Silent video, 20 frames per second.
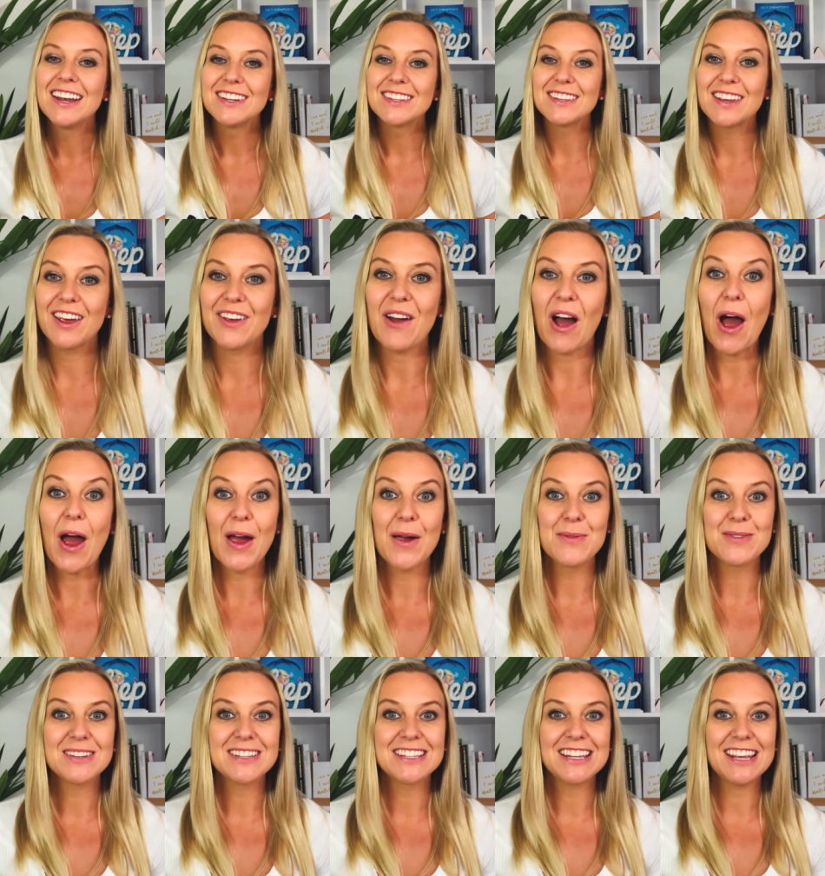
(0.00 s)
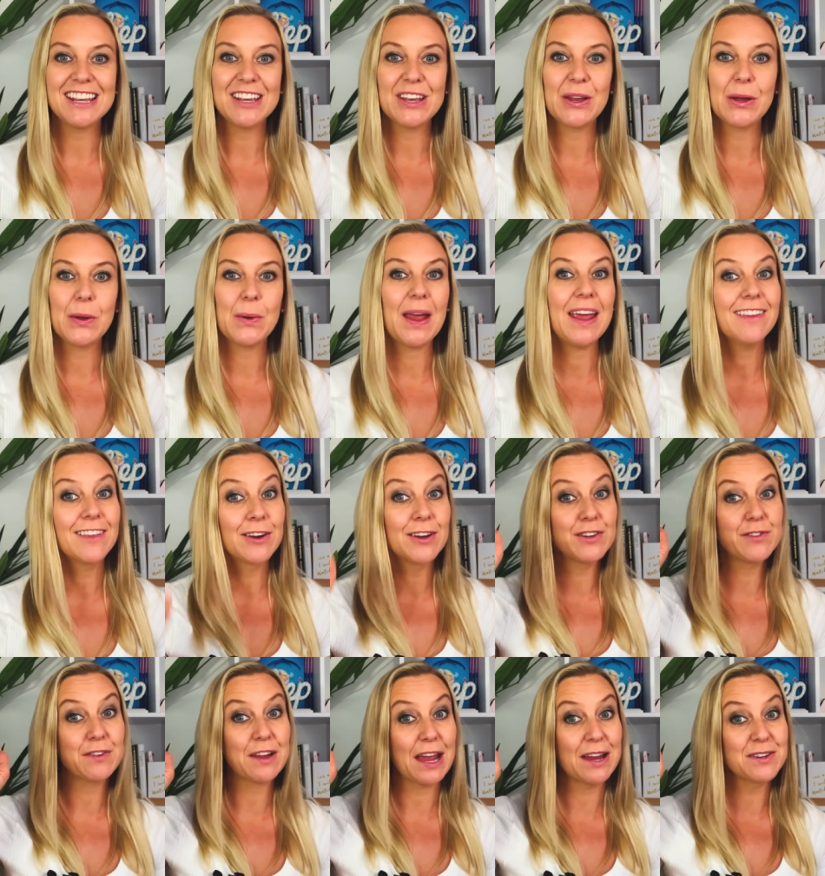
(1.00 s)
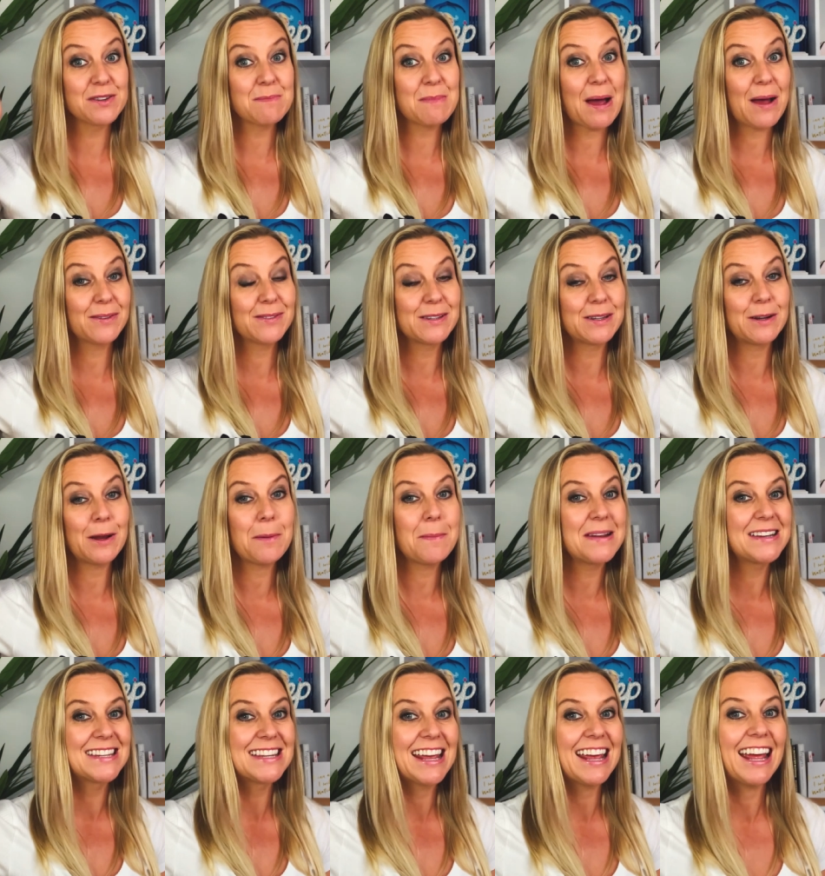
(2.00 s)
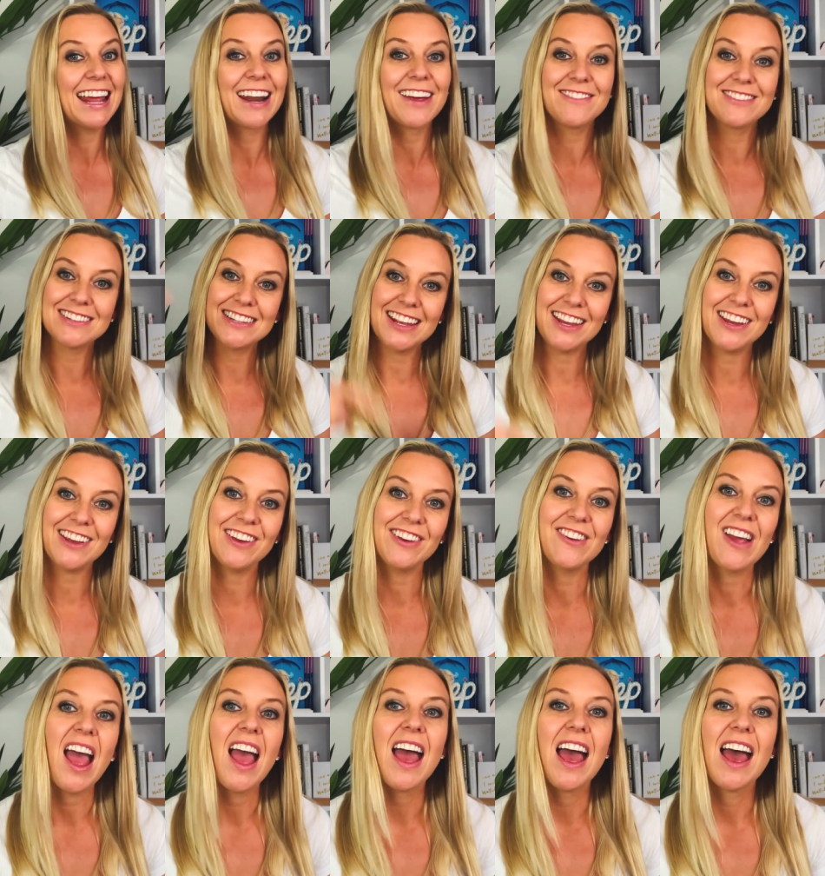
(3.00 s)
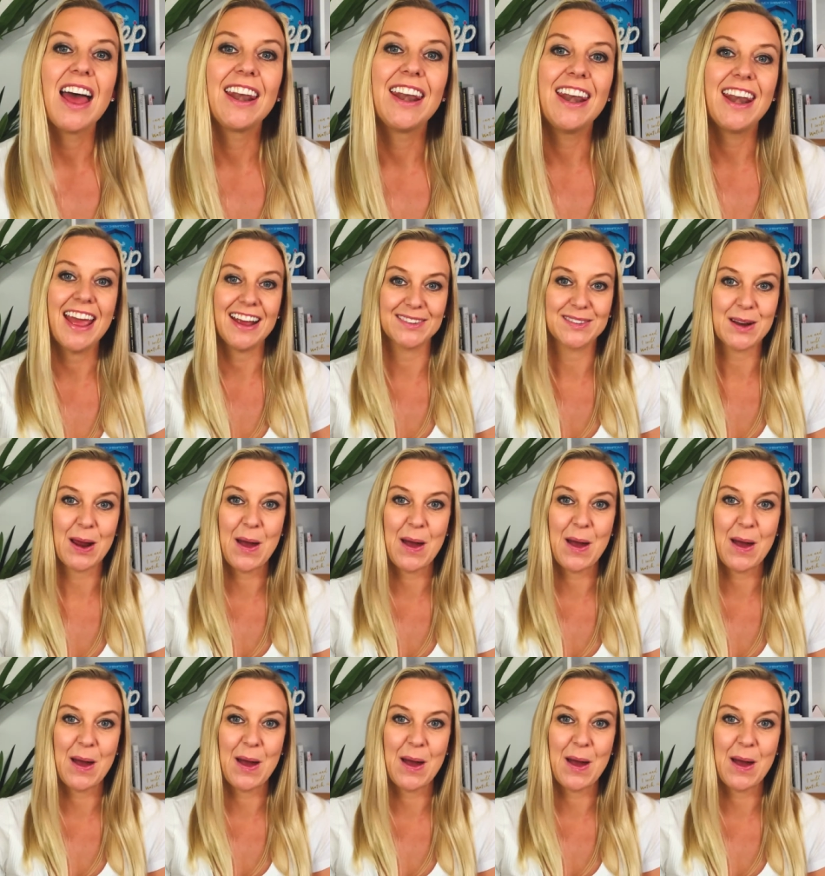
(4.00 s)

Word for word: So I will see you. Hit the notification bell so you don't miss it, and I will see you next